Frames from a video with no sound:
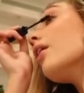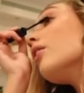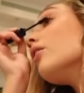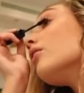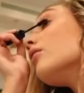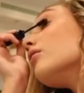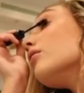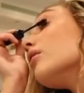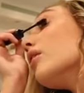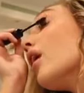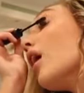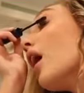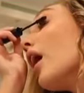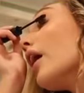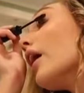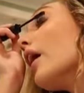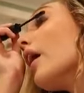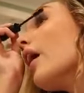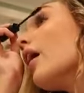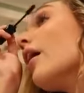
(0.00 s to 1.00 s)
now?
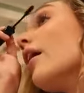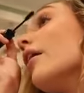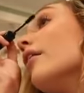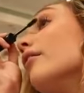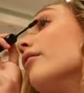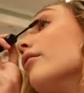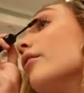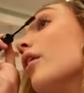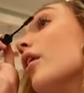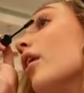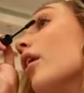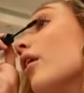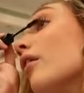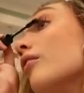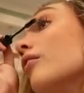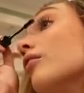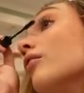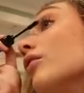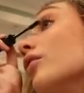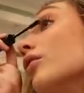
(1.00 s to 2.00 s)
I have
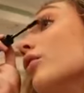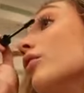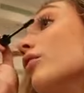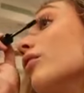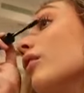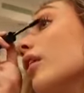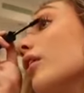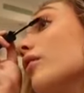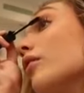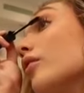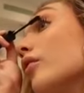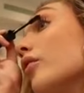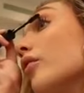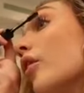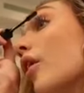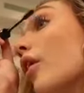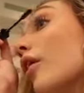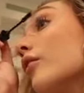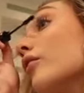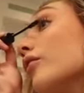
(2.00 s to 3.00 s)
a few favorite
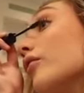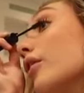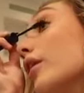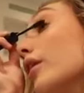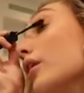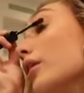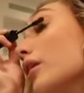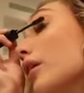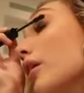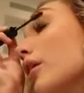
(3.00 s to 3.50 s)
songs right